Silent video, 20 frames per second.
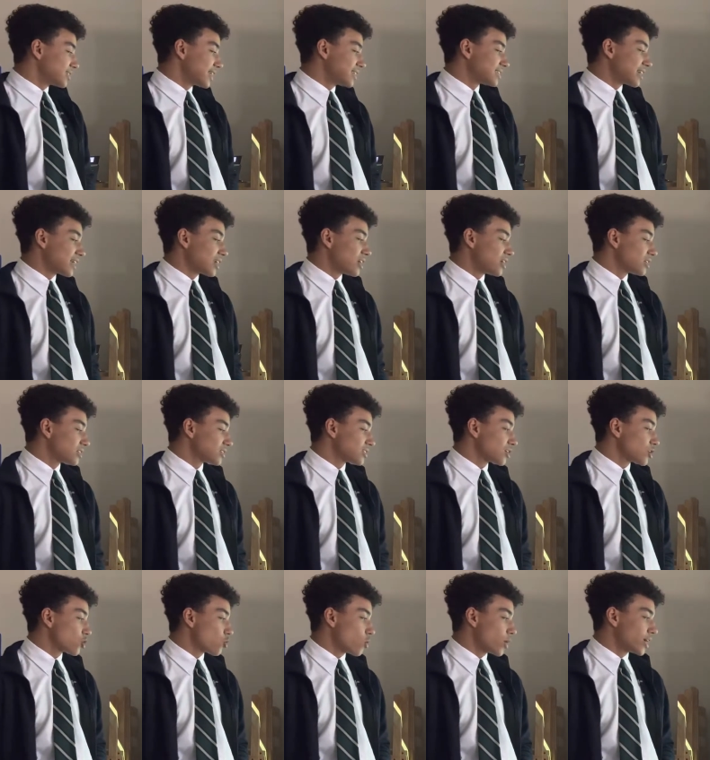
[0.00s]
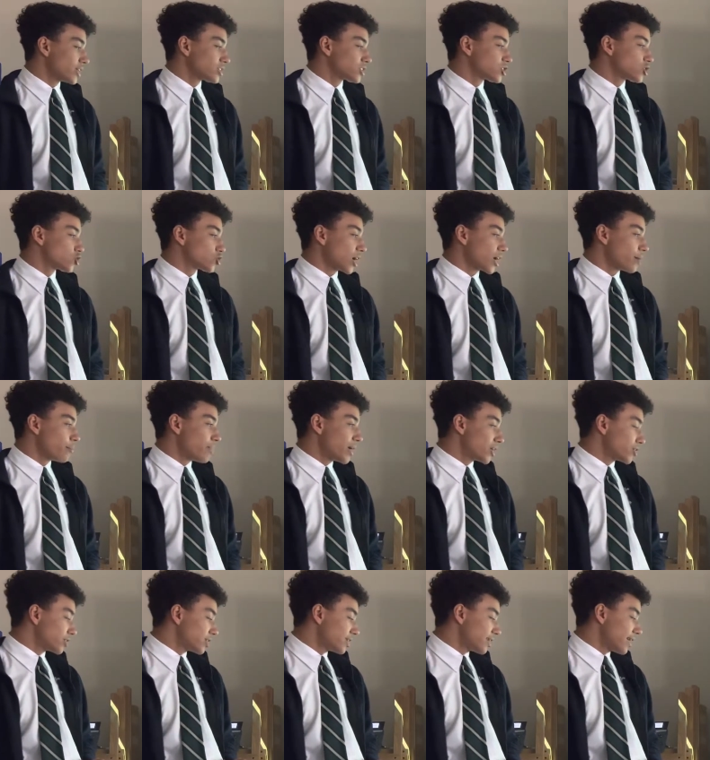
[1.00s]
It's a constant quest to try to
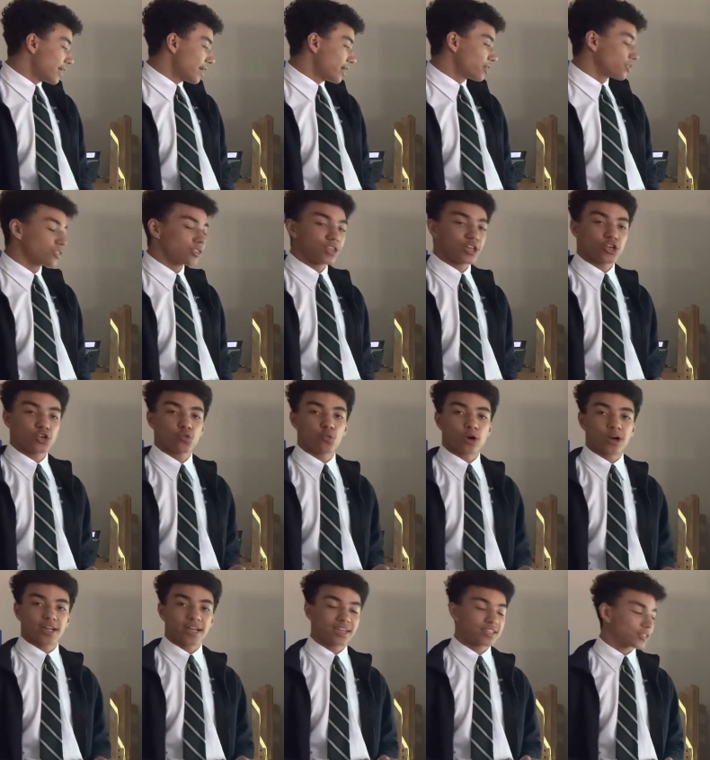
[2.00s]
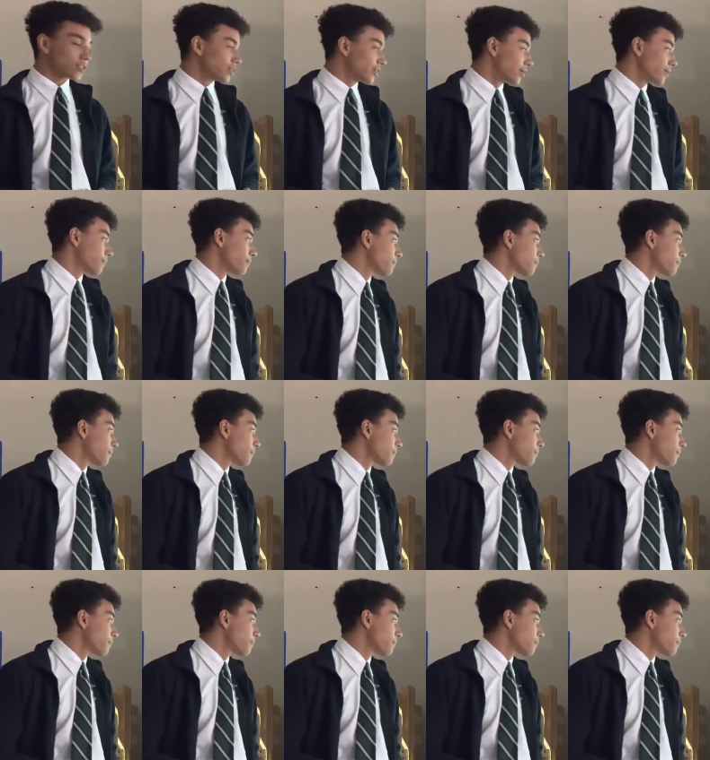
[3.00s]
better today than you were yesterday.